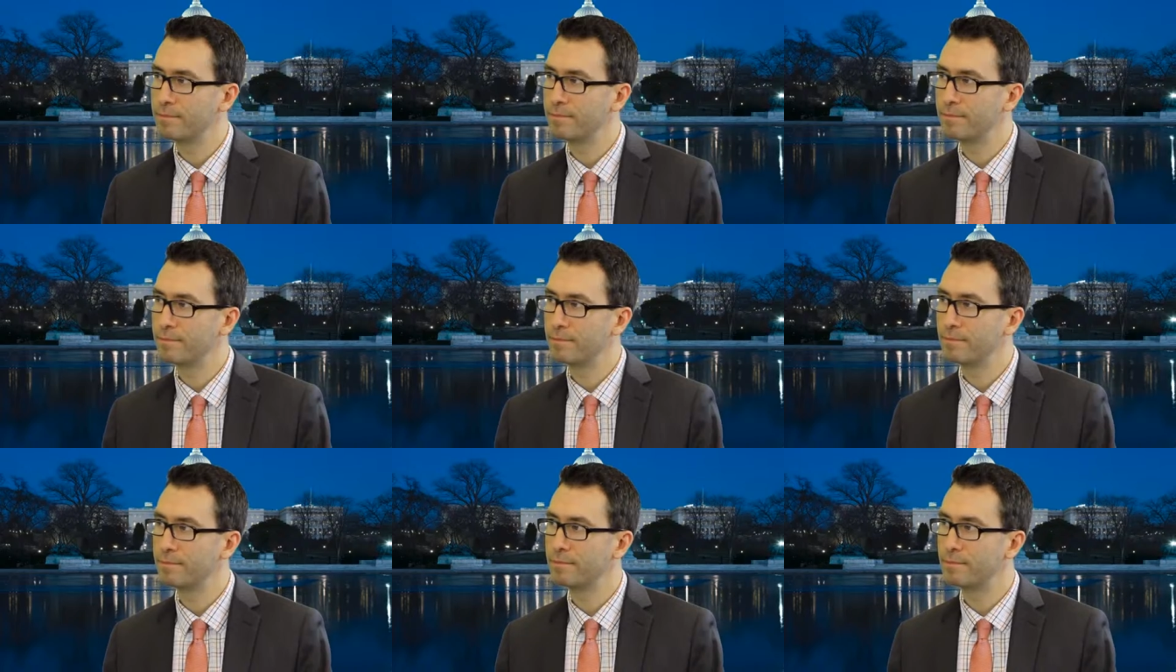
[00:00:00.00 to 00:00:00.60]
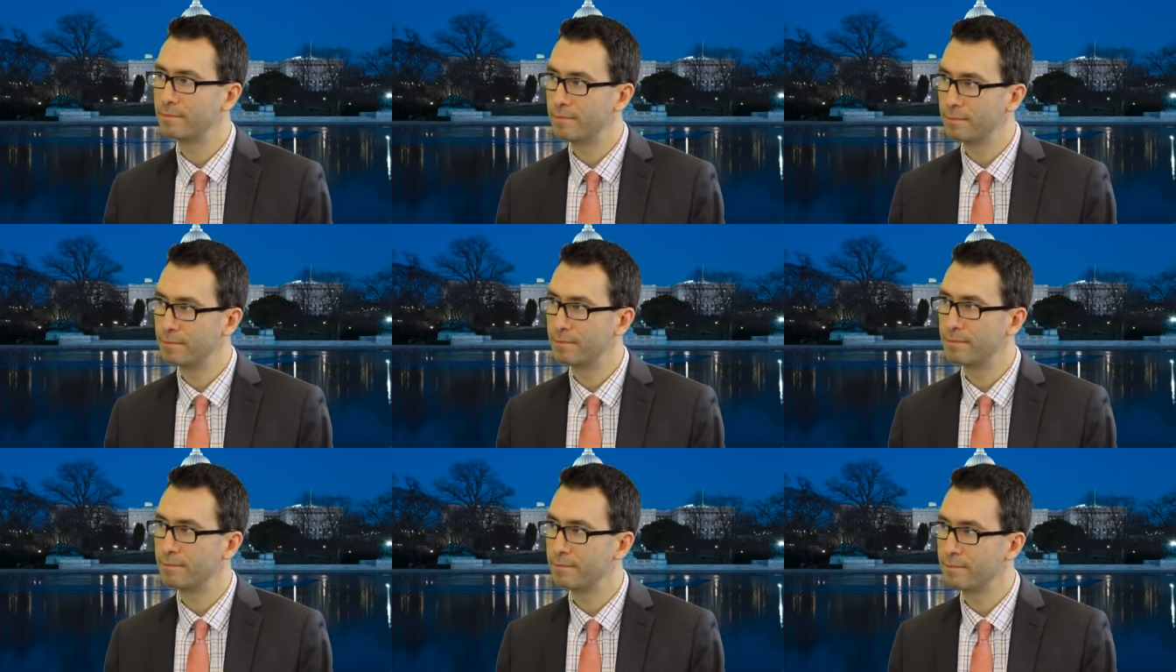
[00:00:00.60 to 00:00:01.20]
risk
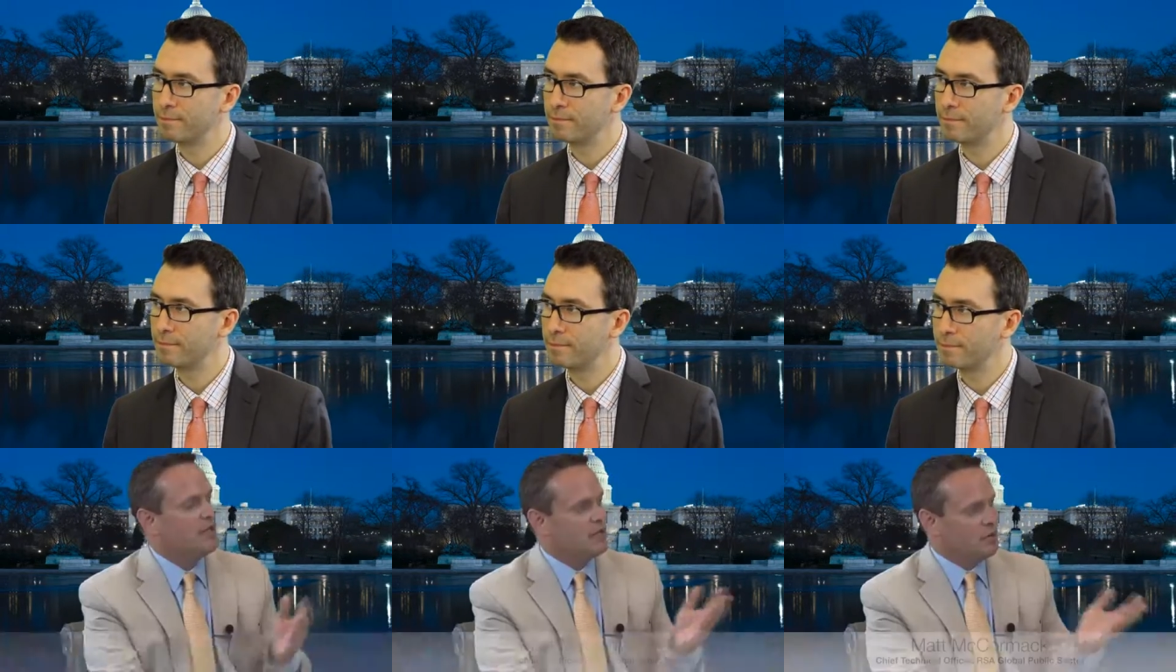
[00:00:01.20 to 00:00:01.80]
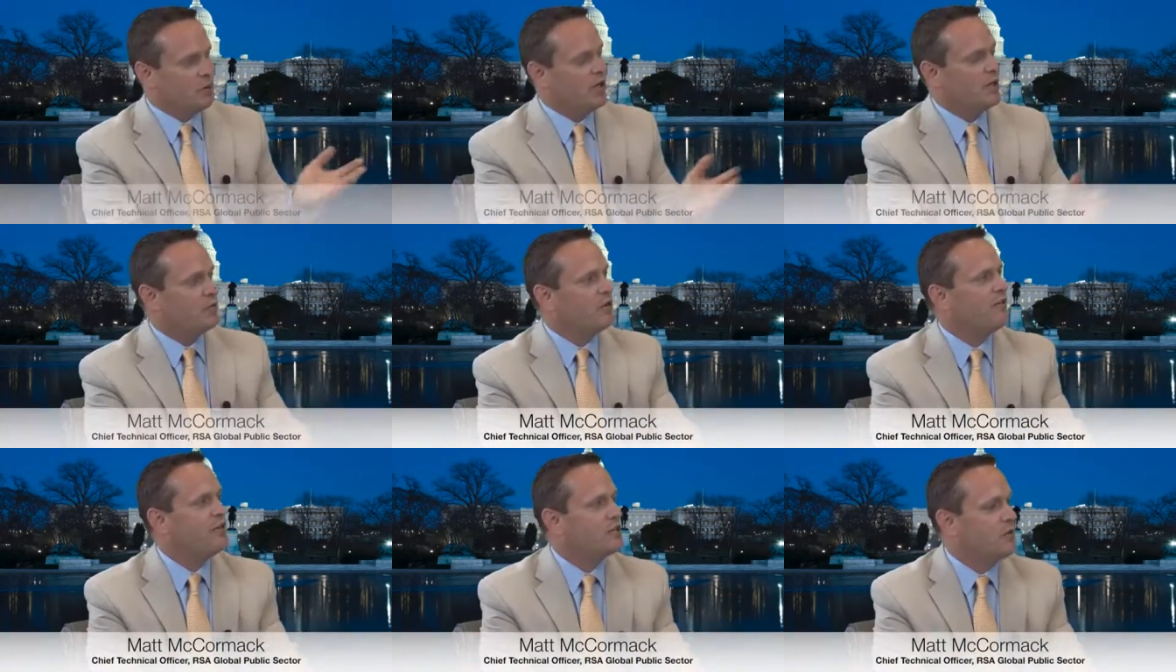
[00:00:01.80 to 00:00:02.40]
management is, to one of your
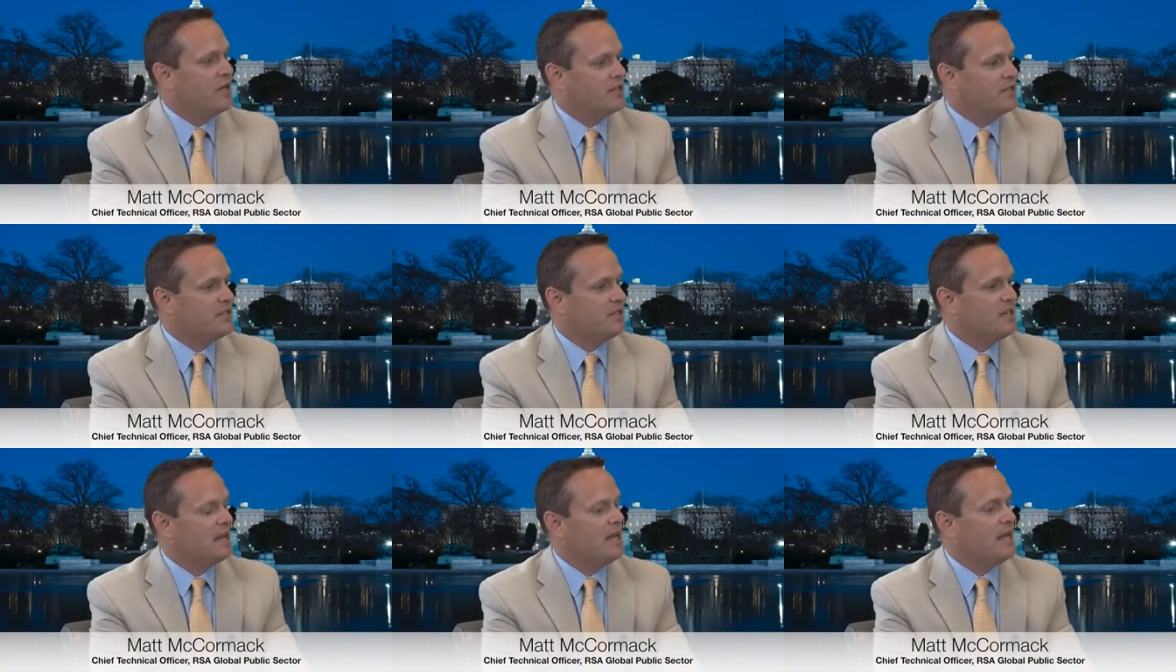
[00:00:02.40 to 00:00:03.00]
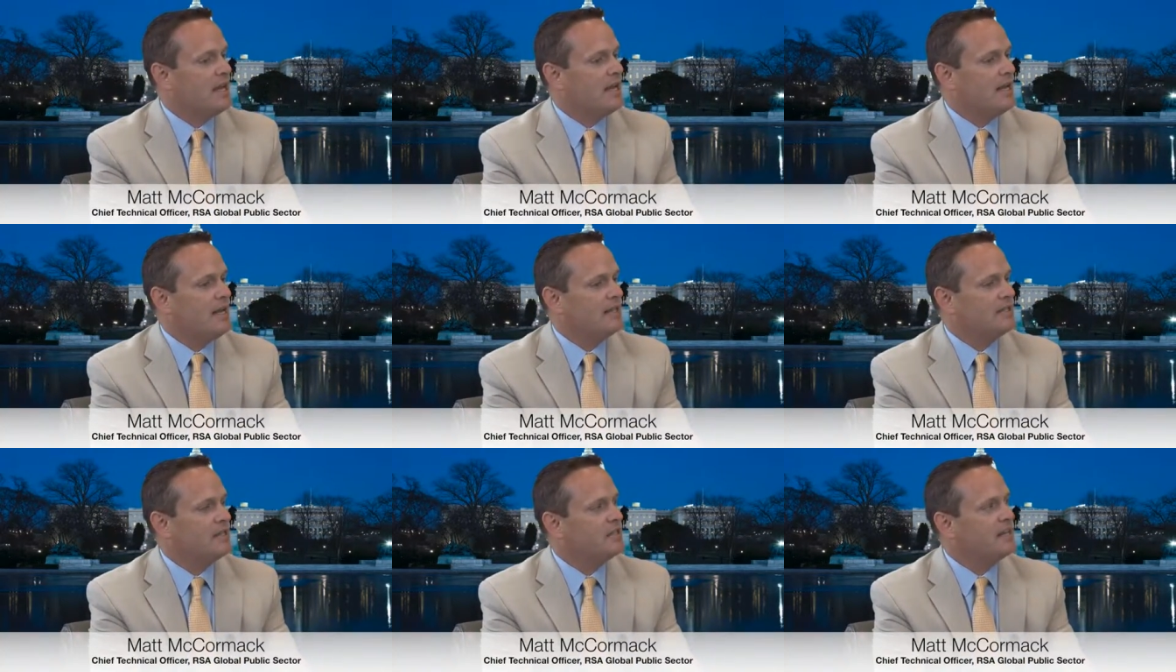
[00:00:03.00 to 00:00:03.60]
previous questions,
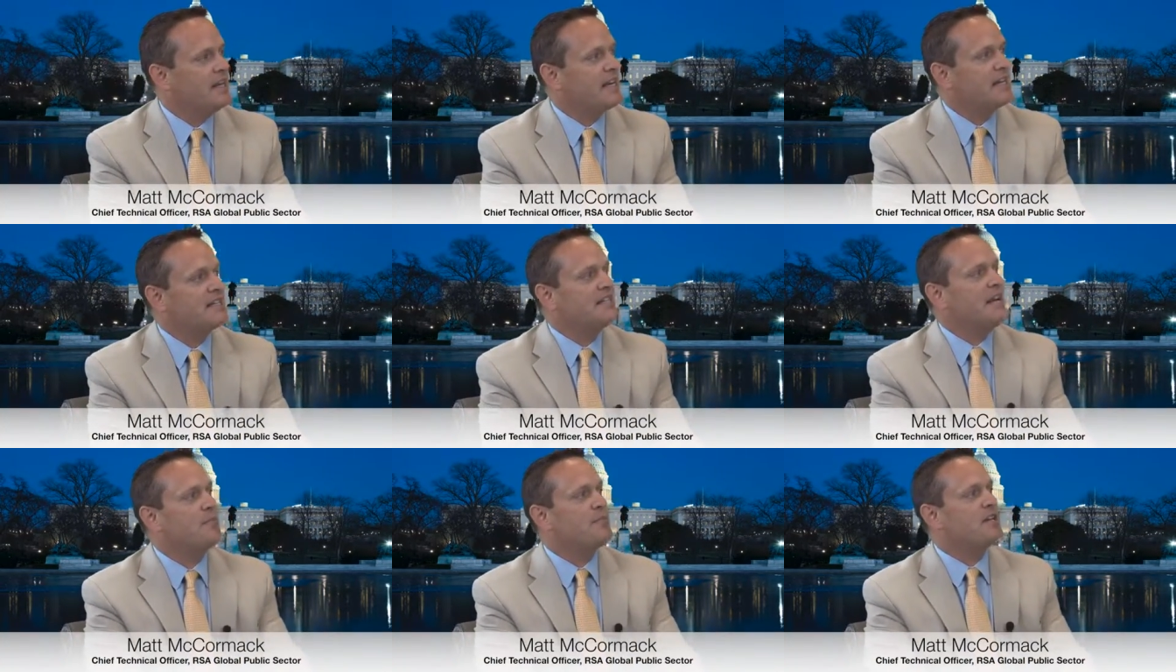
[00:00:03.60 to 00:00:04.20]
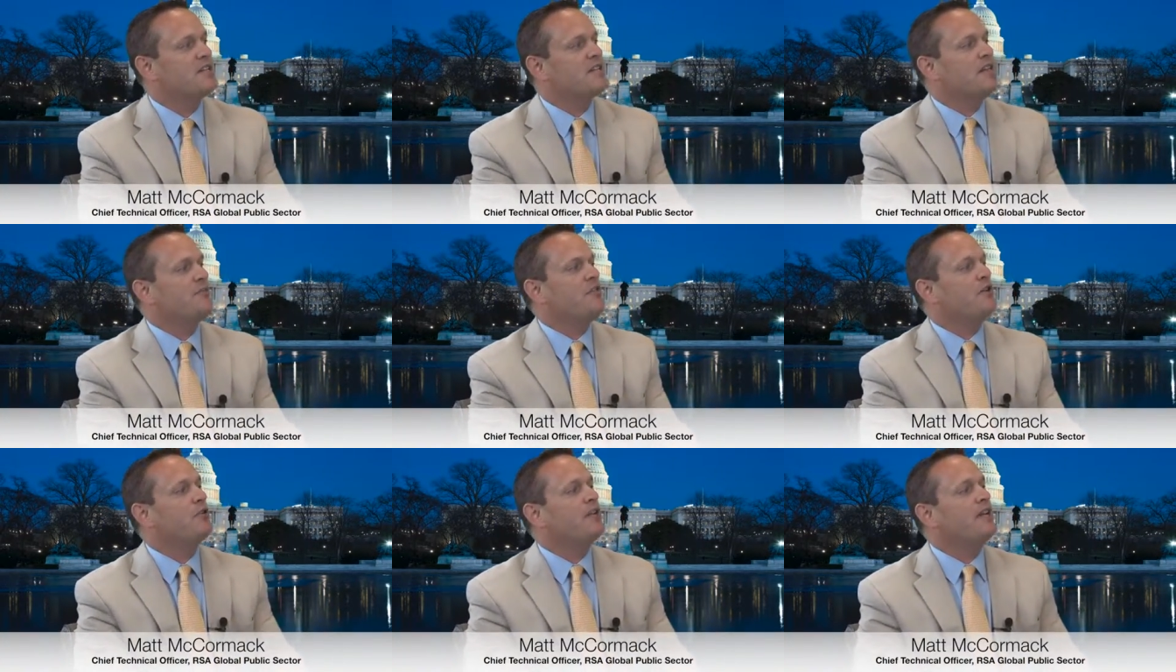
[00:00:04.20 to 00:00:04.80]
essentially an acceptance
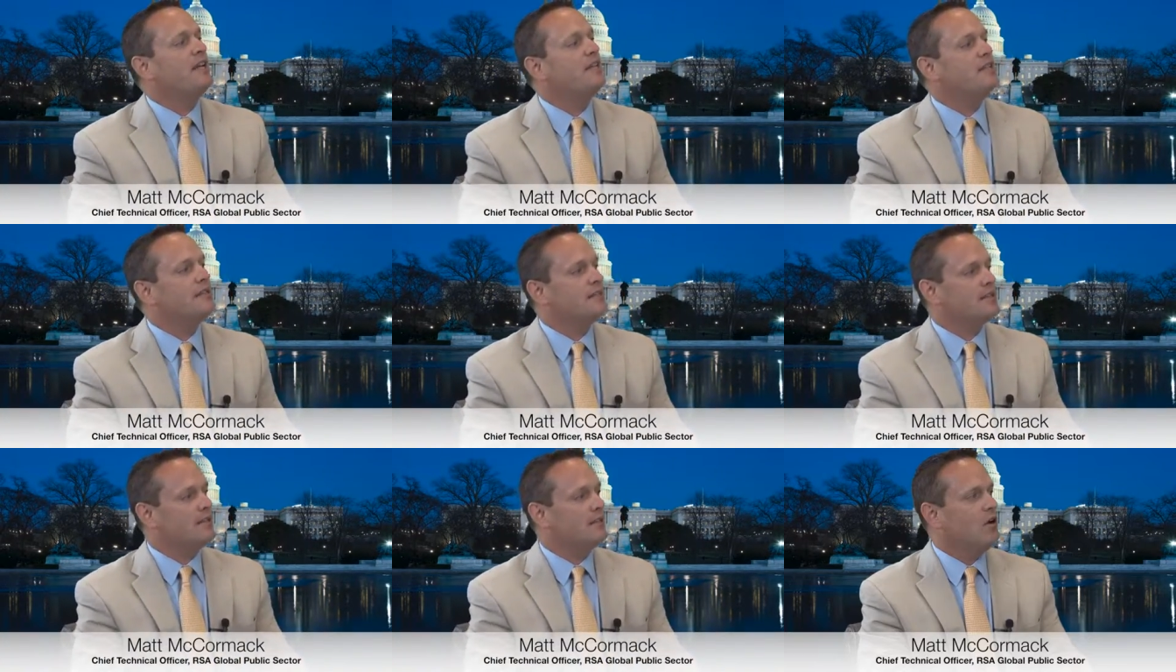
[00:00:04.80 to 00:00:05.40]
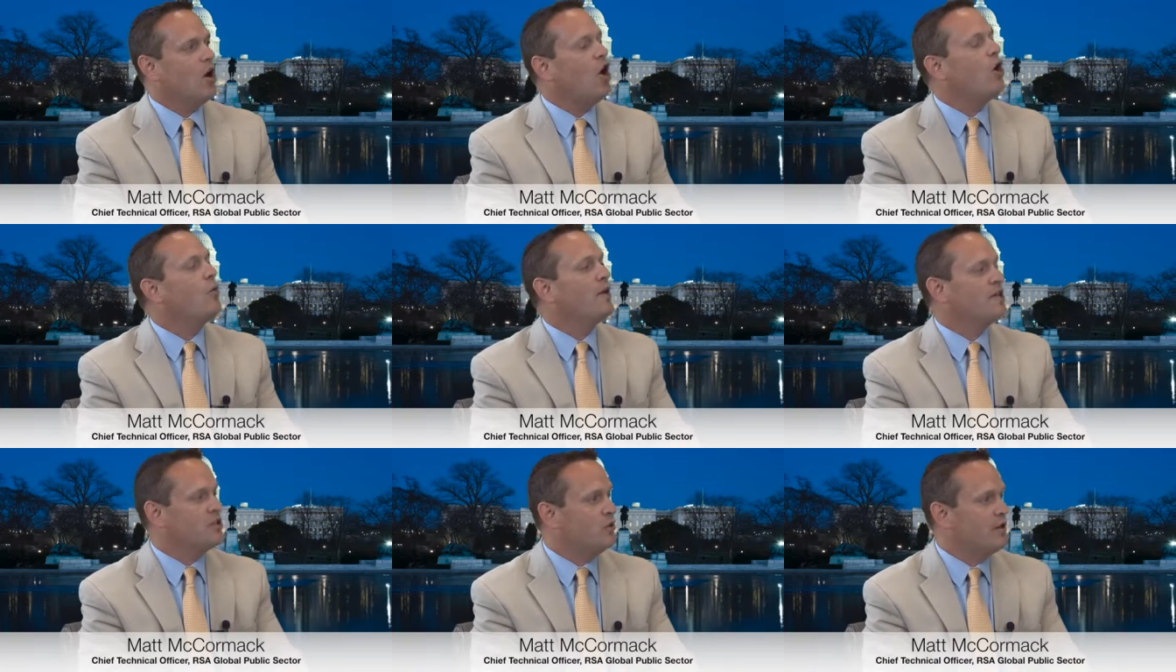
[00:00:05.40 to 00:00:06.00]
that there is
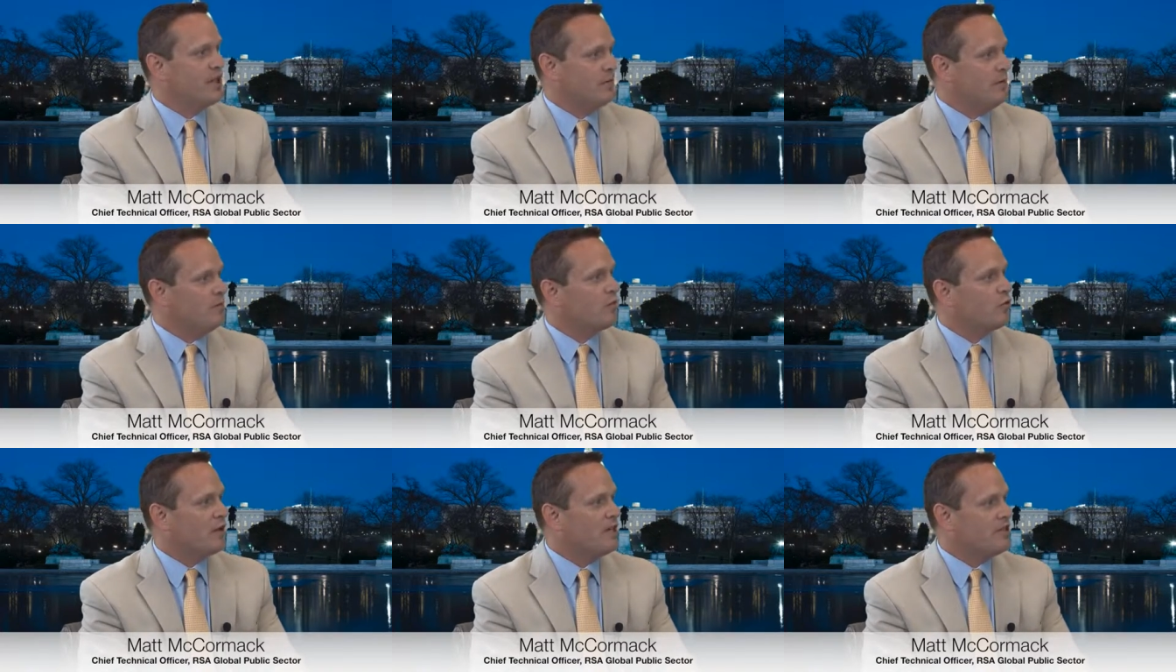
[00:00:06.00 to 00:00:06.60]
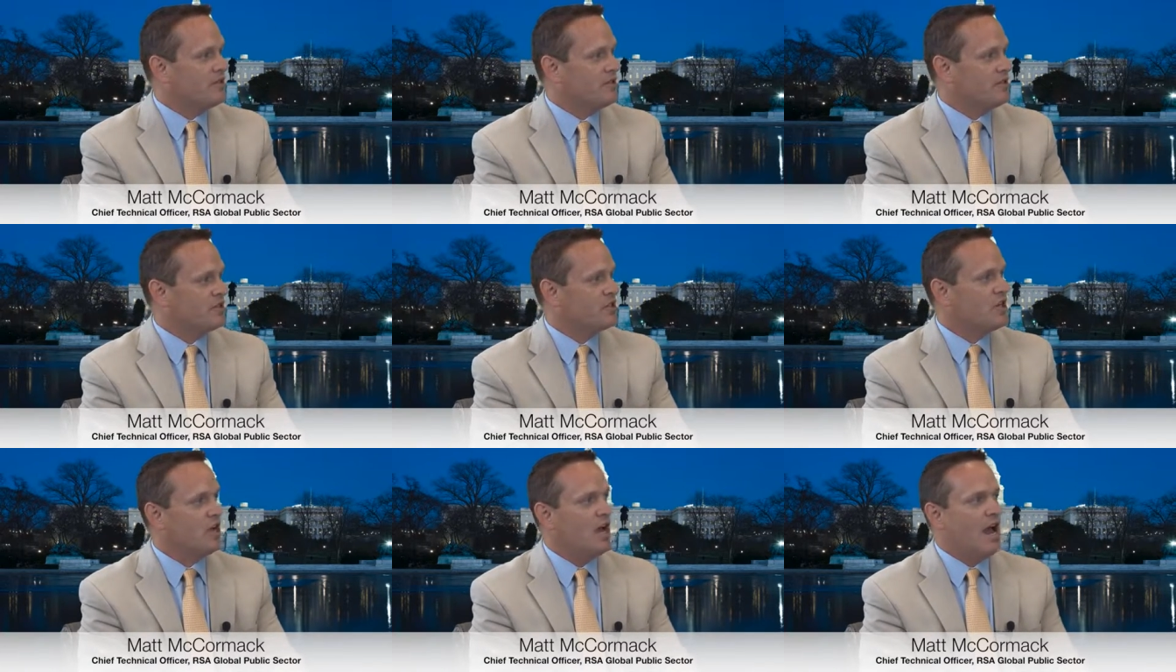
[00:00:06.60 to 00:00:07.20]
always going to be breaches.